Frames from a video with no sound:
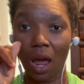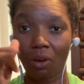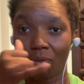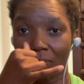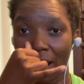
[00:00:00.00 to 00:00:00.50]
our
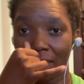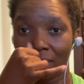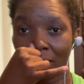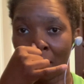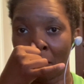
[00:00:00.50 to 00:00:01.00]
right
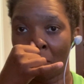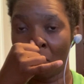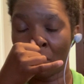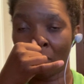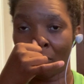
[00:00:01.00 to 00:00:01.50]
thumb
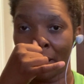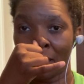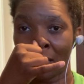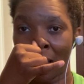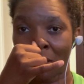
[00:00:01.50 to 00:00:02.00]
on our right
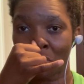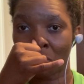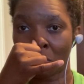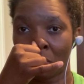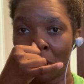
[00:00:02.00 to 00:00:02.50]

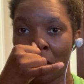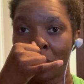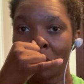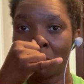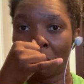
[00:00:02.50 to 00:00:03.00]
nostril
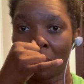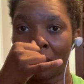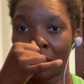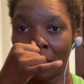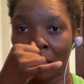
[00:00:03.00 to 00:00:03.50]
to
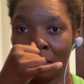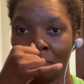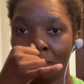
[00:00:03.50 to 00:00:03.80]
breathe in.